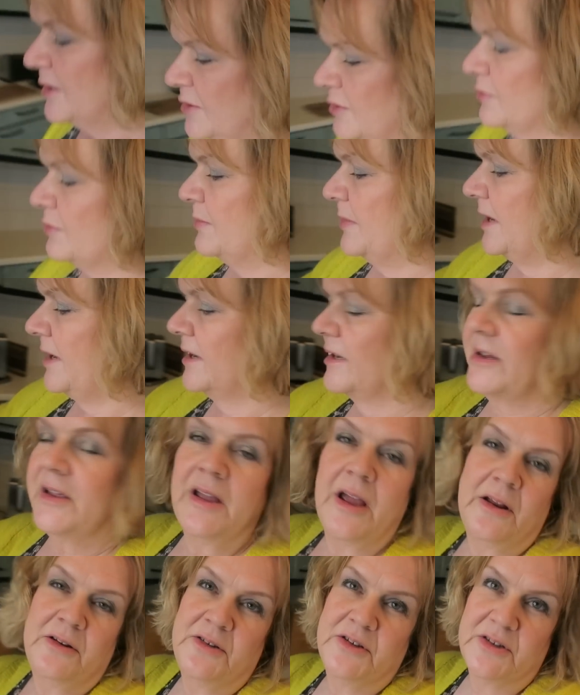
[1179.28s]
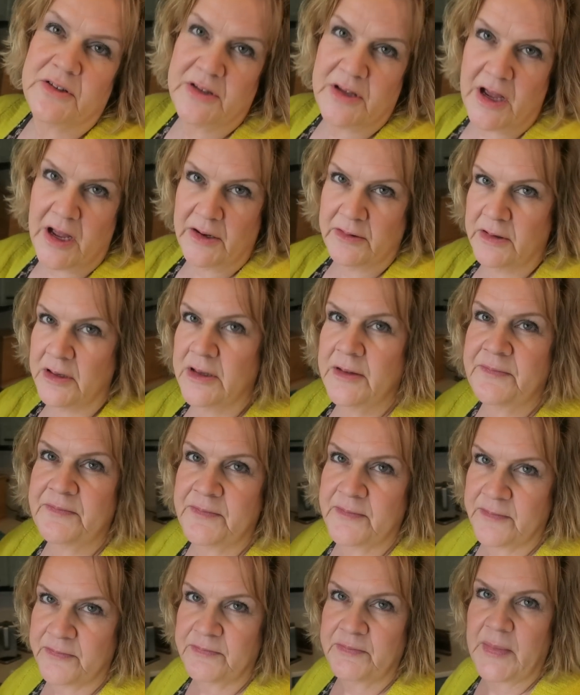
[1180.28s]
normally I'd go, just go,
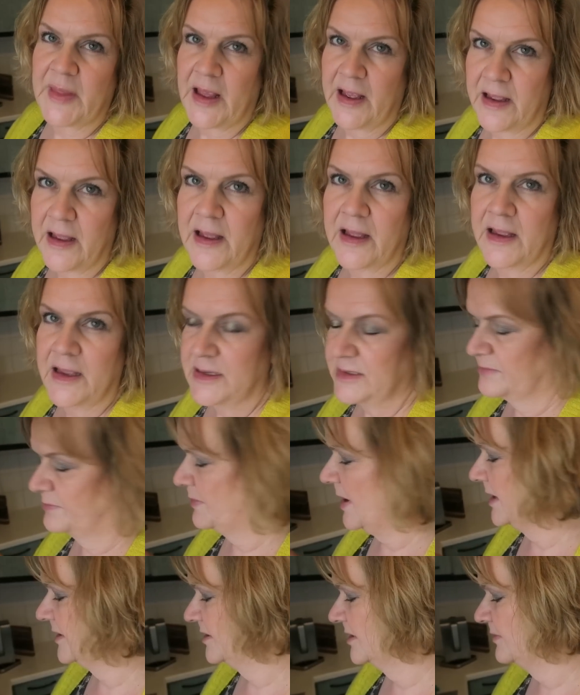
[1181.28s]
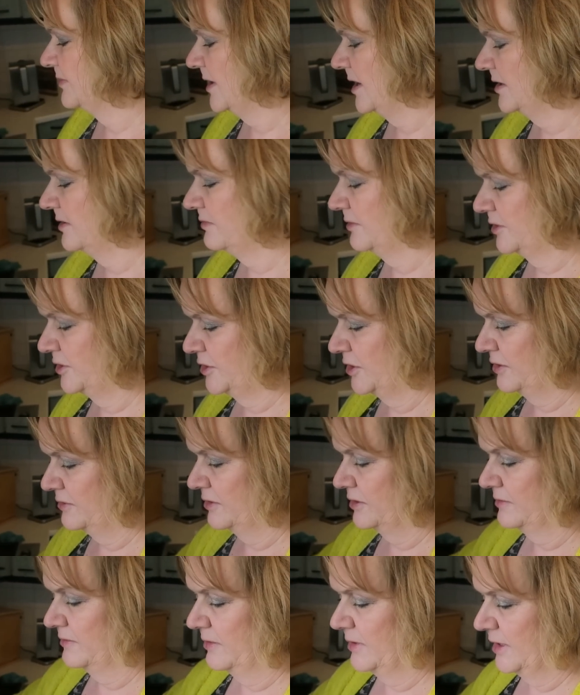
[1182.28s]
it's pasta bake with tuna,